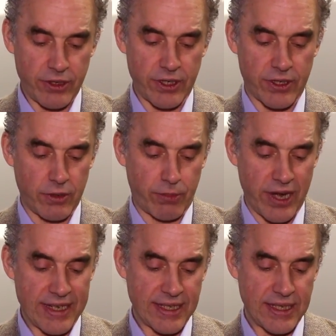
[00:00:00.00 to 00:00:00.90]
versus
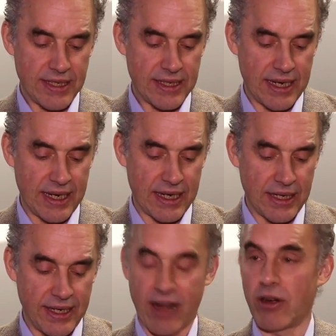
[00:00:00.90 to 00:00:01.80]
oppressed
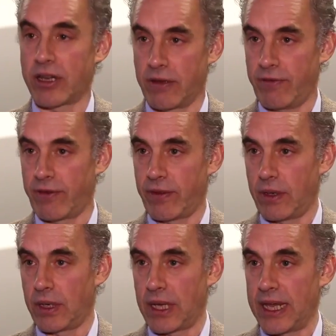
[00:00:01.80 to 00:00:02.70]
narrative
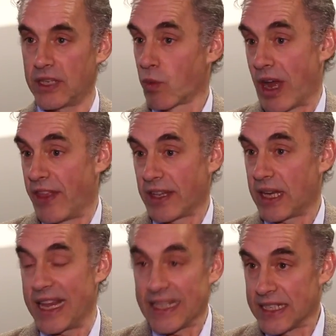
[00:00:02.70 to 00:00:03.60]
is one that
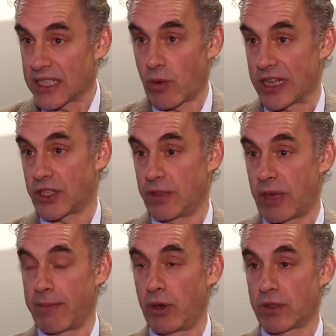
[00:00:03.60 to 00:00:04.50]
isn't questioned
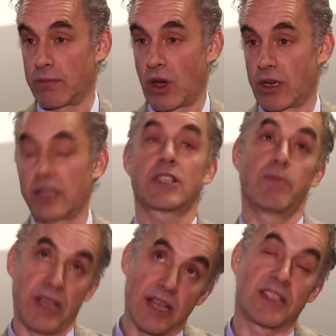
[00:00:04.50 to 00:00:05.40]
by
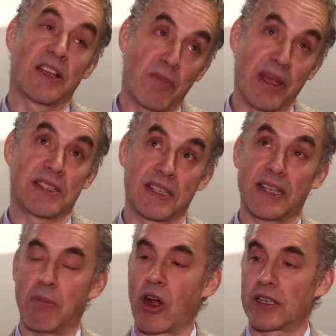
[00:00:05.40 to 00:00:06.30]
postmodernists, because they're
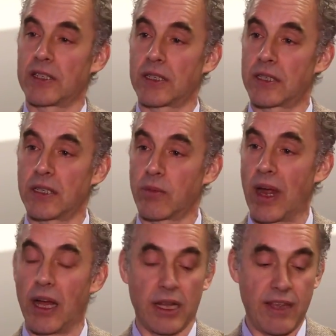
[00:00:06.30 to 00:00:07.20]
basically Marxists as
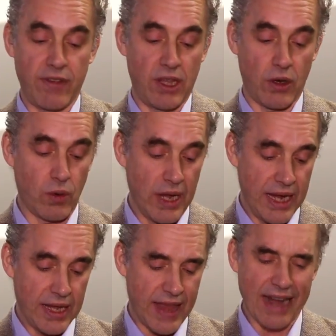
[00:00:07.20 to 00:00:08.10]
well, even though
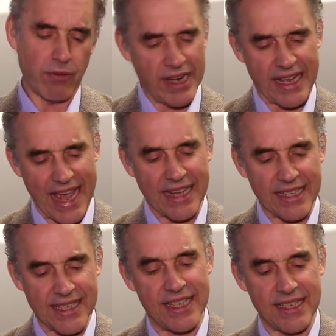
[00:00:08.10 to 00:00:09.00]
that really can't
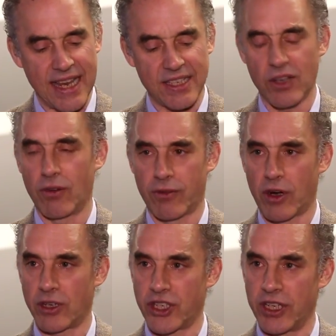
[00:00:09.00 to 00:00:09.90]
exist as an
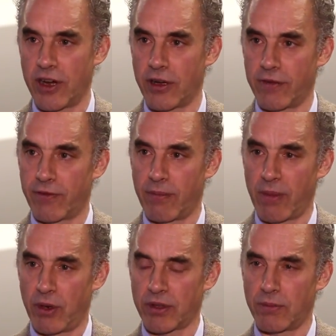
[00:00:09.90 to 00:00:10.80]
overarching narrative from
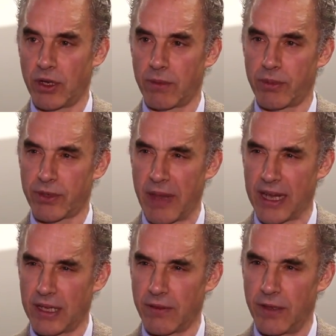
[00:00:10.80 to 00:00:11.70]
the postmodern
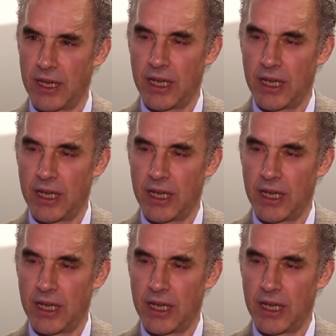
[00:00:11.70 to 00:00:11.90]
perspective.